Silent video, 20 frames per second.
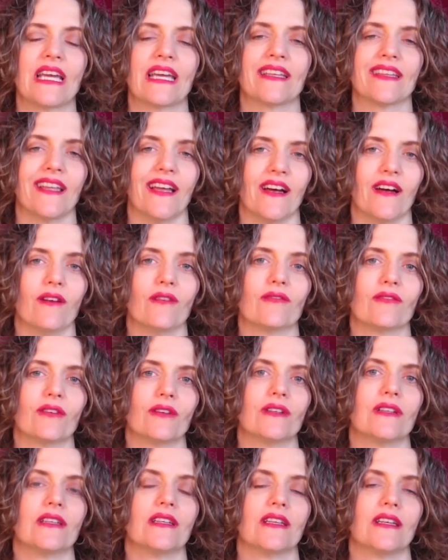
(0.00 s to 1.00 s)
love,
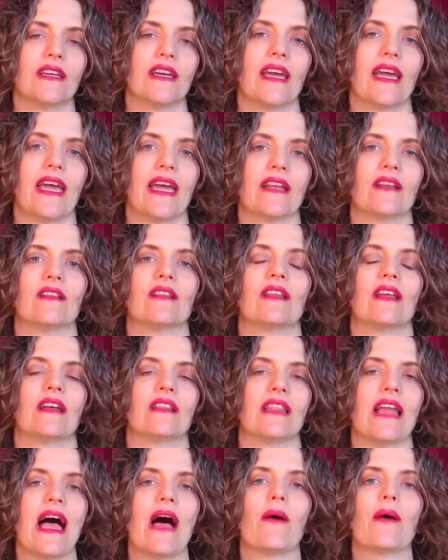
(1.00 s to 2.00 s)
and
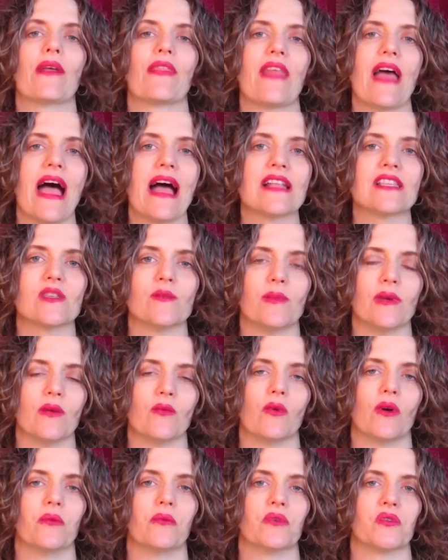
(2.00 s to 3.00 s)
allowing that to be
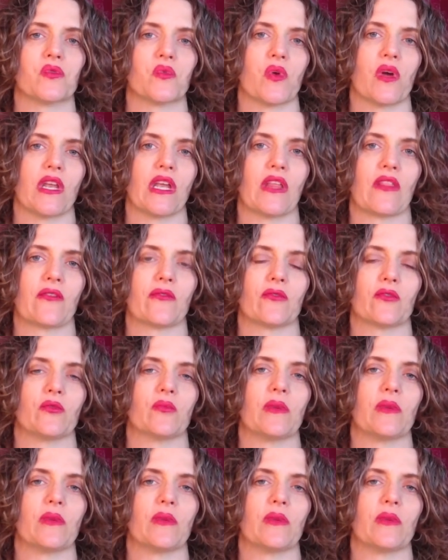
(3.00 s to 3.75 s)
what was running through